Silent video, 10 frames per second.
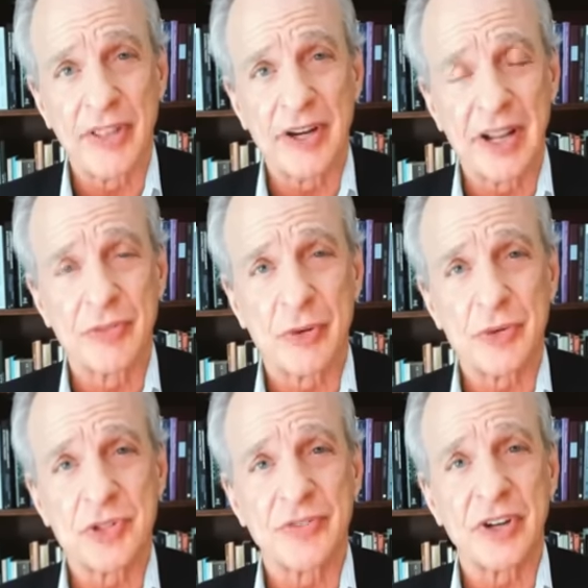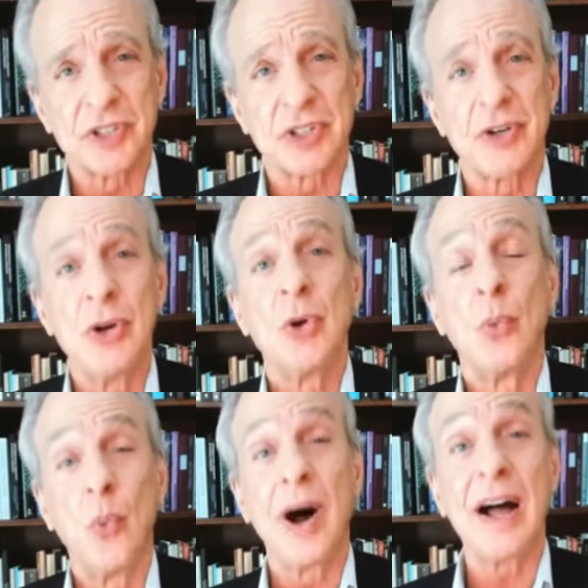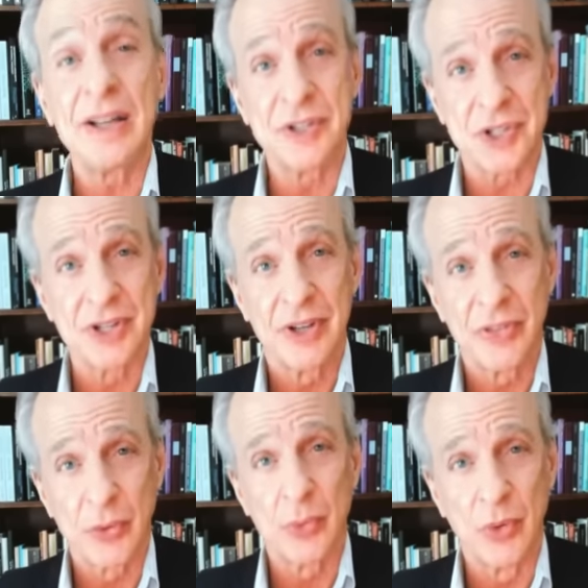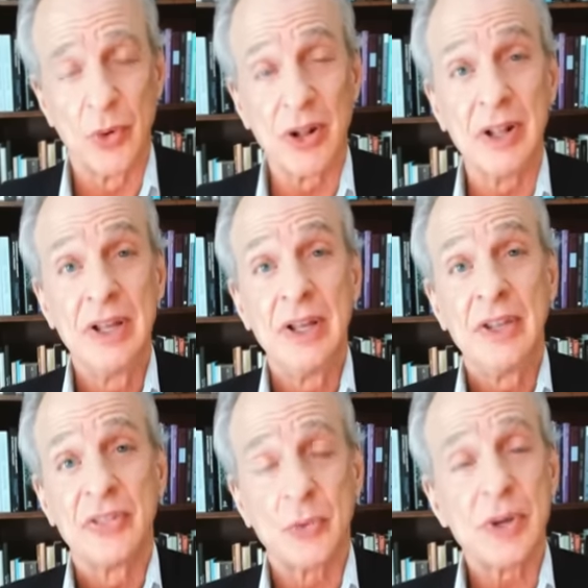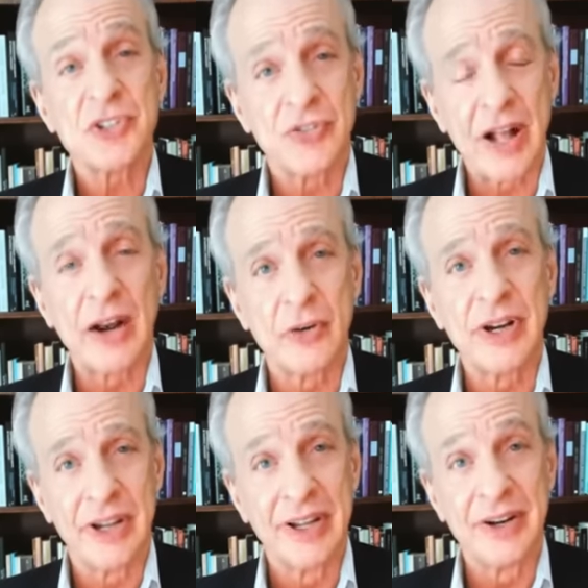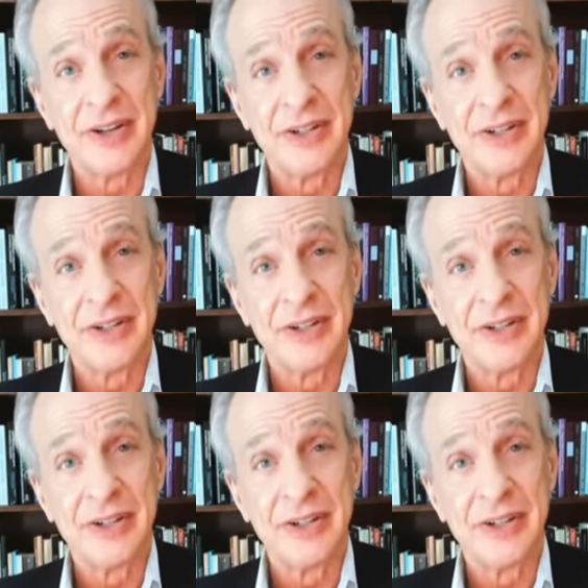the day of crucifixion was the rule, that was followed in